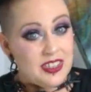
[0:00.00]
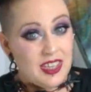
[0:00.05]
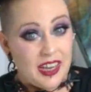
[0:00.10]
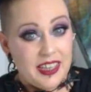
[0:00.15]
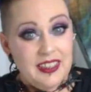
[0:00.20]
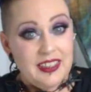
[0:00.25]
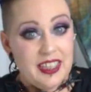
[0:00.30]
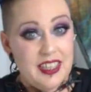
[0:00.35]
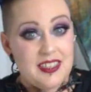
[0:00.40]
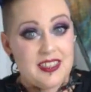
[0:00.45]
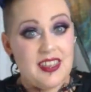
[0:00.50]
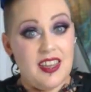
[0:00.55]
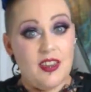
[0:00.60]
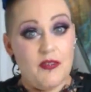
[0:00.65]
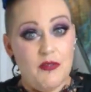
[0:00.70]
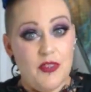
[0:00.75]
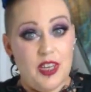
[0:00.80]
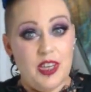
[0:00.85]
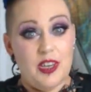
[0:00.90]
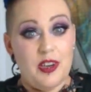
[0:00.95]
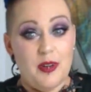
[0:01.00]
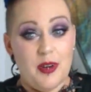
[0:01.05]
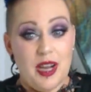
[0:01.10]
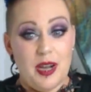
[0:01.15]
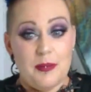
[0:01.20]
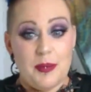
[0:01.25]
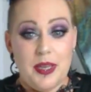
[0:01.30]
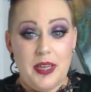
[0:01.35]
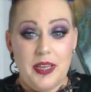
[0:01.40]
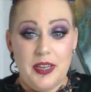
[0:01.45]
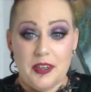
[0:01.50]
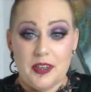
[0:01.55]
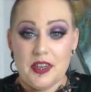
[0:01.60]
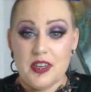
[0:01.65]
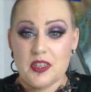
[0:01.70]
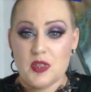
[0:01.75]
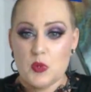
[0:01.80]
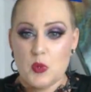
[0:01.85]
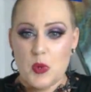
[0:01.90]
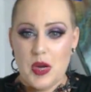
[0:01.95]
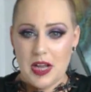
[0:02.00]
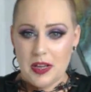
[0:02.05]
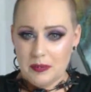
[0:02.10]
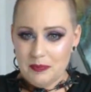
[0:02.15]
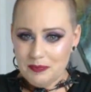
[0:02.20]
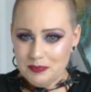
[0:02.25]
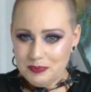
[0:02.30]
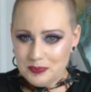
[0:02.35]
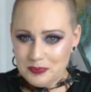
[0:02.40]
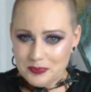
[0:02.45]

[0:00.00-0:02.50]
tight lacing video up here as well.